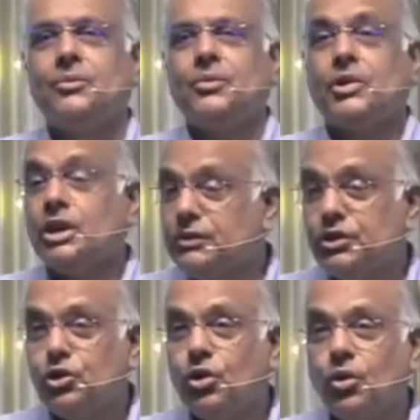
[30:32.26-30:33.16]
even
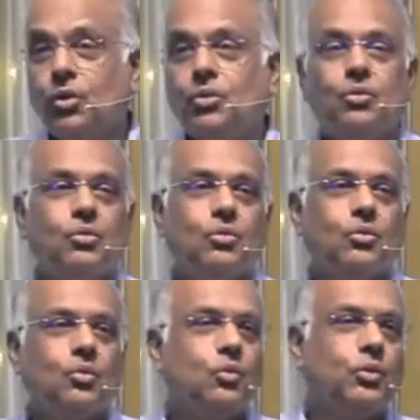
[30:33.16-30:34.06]
though
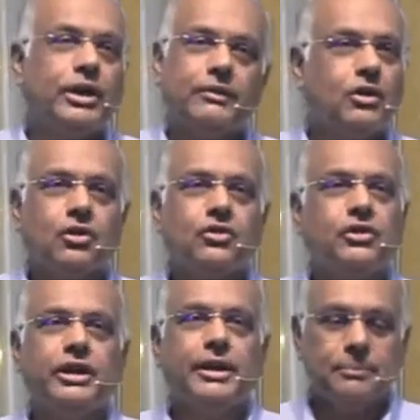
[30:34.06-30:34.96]
we have not seen him.